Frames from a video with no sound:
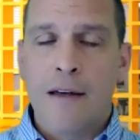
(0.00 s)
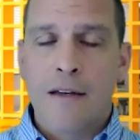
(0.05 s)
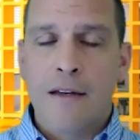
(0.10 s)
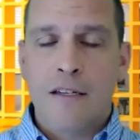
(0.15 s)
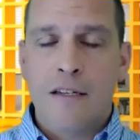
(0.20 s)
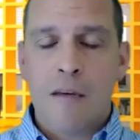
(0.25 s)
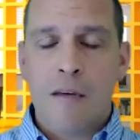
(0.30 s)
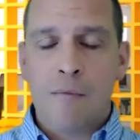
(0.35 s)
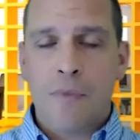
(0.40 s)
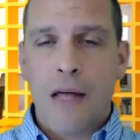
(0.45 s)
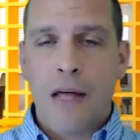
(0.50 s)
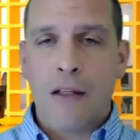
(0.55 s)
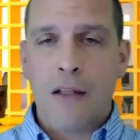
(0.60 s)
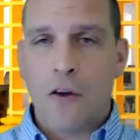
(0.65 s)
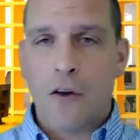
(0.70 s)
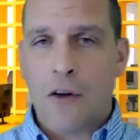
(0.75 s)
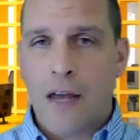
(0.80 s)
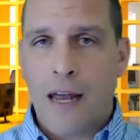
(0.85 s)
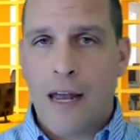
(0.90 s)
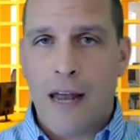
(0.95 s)
Simply
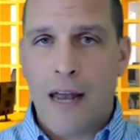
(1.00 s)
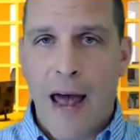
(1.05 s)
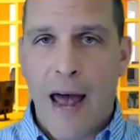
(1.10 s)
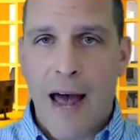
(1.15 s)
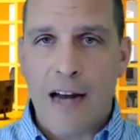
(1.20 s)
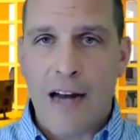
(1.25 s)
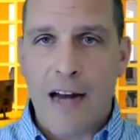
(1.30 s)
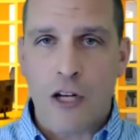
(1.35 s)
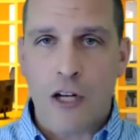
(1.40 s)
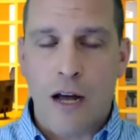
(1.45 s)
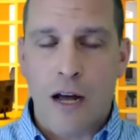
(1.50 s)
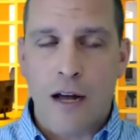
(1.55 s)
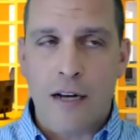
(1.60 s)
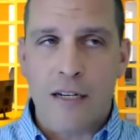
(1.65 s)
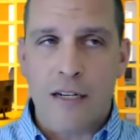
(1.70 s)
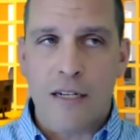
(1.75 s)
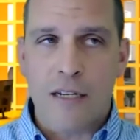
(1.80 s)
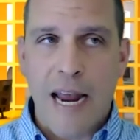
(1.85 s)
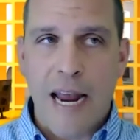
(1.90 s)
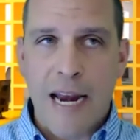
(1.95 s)
looking at
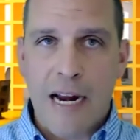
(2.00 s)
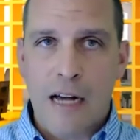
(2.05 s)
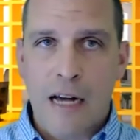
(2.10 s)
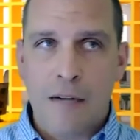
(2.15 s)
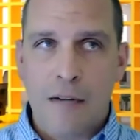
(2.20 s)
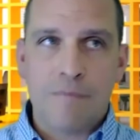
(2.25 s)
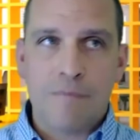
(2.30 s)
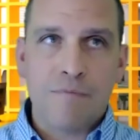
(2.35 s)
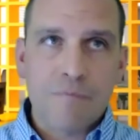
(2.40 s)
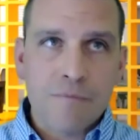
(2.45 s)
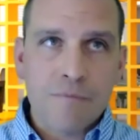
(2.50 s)
data